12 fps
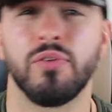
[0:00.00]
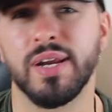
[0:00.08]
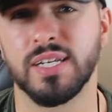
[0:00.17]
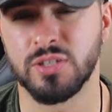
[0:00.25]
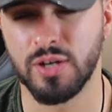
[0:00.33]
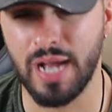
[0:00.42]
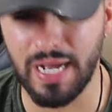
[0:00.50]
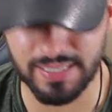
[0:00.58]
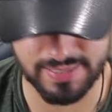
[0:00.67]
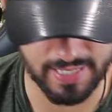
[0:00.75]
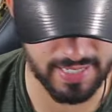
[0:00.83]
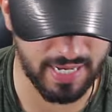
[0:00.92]
rate the song out
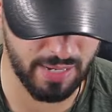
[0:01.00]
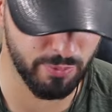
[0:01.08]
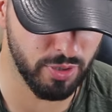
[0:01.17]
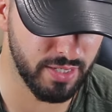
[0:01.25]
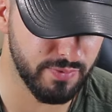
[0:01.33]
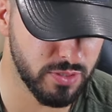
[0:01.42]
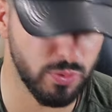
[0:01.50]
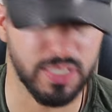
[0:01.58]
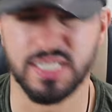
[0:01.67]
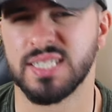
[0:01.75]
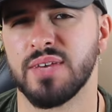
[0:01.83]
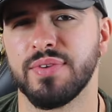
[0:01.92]
of 10, I'm gonna give this one
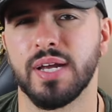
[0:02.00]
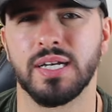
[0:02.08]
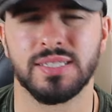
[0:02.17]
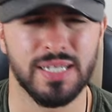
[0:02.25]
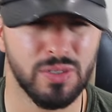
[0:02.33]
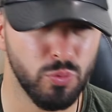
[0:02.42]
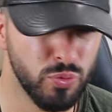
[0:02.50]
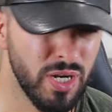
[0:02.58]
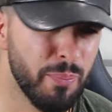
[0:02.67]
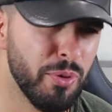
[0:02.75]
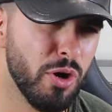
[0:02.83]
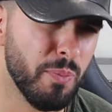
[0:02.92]
a 7 out of 10. Would
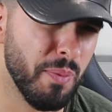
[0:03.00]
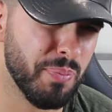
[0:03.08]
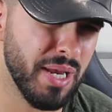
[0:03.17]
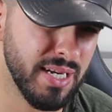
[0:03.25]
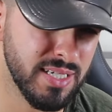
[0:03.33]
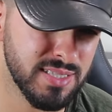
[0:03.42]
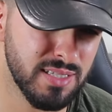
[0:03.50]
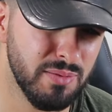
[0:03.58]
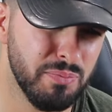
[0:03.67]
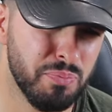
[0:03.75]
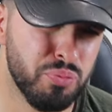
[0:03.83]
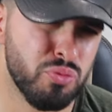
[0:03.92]
I put on my playlist?
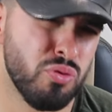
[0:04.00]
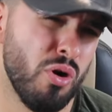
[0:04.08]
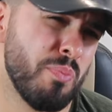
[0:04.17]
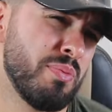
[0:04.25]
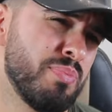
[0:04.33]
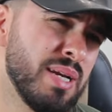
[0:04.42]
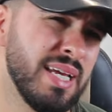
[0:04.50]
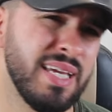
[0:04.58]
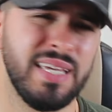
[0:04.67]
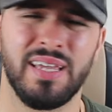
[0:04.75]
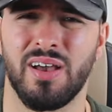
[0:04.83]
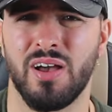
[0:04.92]

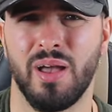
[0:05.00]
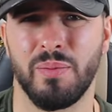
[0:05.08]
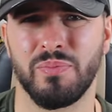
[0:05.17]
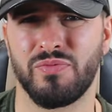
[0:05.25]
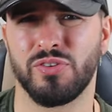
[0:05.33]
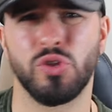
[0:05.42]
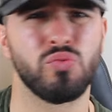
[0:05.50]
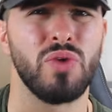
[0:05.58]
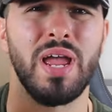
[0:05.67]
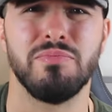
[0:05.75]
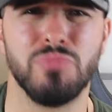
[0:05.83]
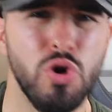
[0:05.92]
Probably for the
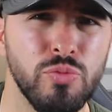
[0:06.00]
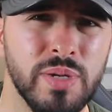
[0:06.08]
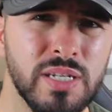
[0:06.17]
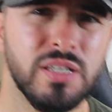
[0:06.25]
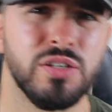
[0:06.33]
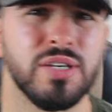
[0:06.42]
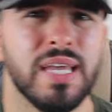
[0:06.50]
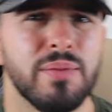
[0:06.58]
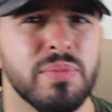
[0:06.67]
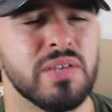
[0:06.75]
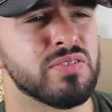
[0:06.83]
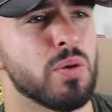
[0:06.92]
right moment, you
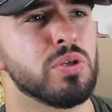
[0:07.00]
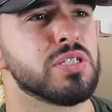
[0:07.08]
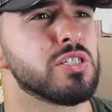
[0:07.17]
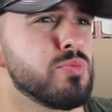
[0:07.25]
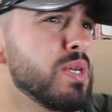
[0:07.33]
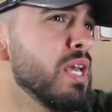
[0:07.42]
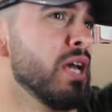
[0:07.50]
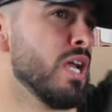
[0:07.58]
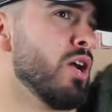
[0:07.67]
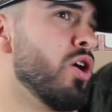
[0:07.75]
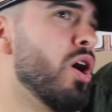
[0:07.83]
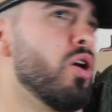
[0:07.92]
get me? If someone says to me,
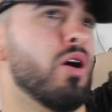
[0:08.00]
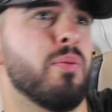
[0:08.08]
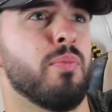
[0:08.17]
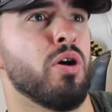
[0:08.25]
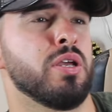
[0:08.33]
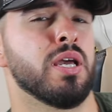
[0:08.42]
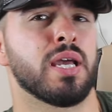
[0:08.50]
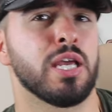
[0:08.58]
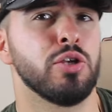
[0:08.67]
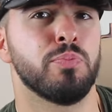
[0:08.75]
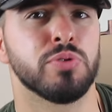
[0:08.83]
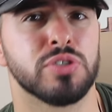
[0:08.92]
oh yeah, can
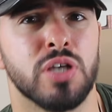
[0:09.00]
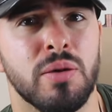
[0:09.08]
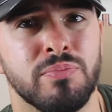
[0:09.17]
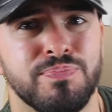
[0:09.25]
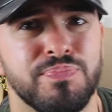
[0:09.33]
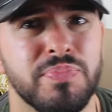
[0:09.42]
you put some